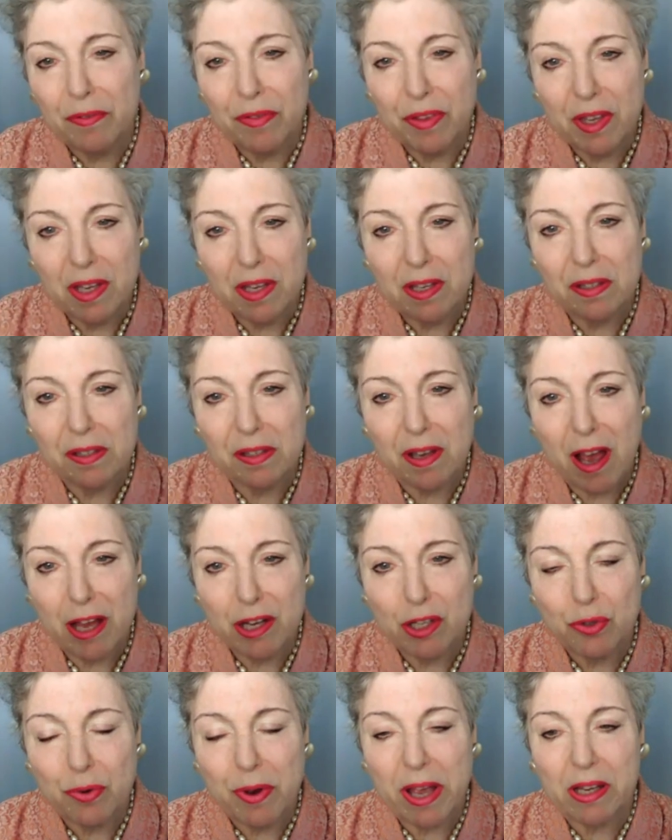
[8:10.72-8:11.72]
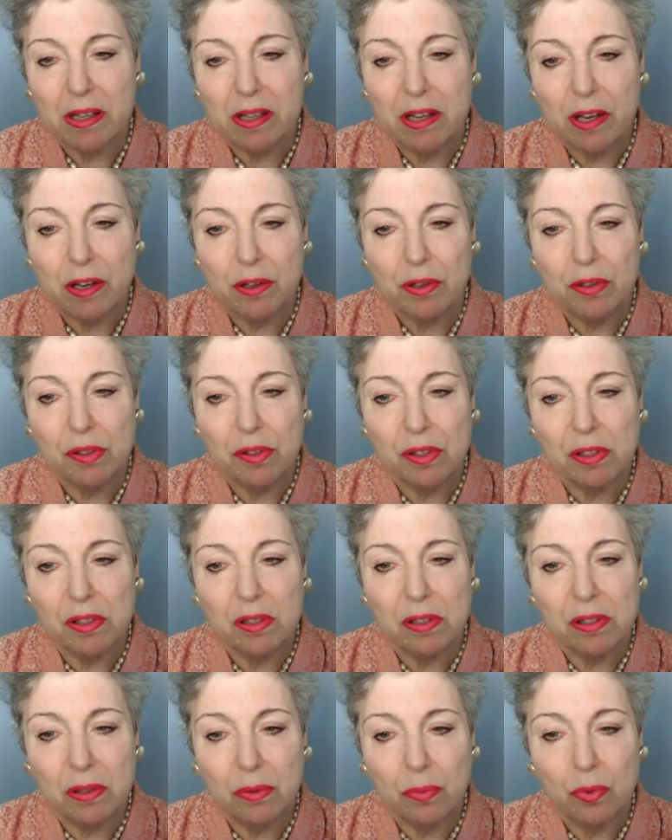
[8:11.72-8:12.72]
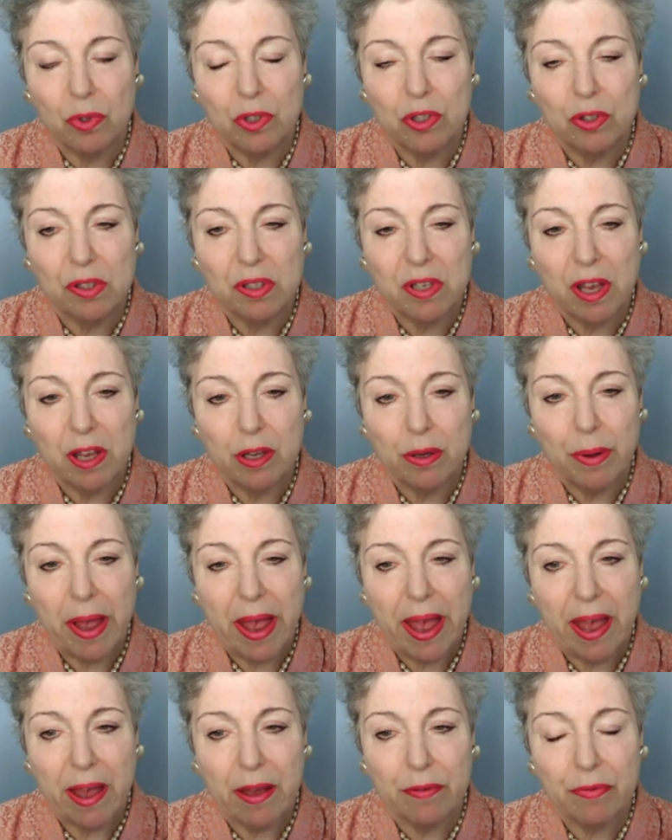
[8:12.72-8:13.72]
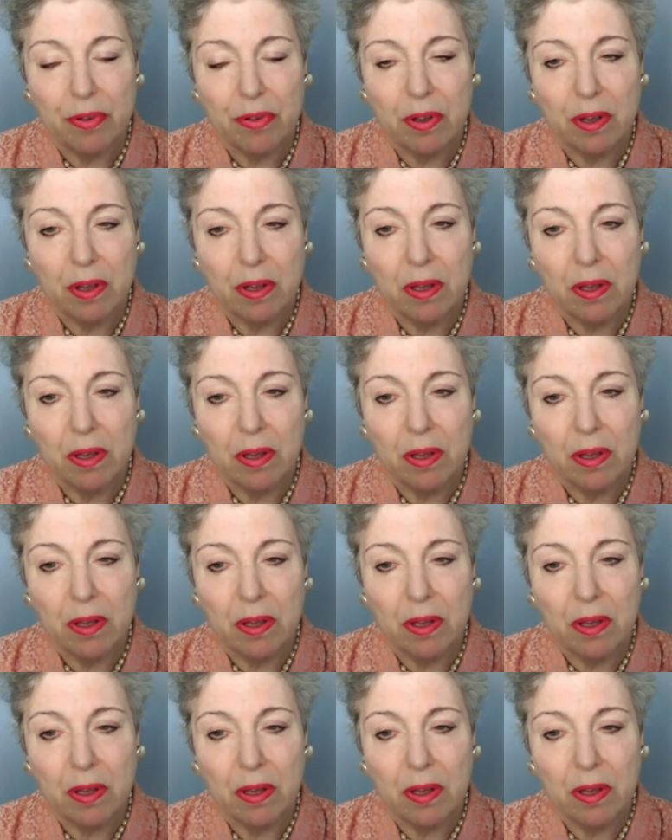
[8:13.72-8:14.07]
of these contract knitters would you say you have?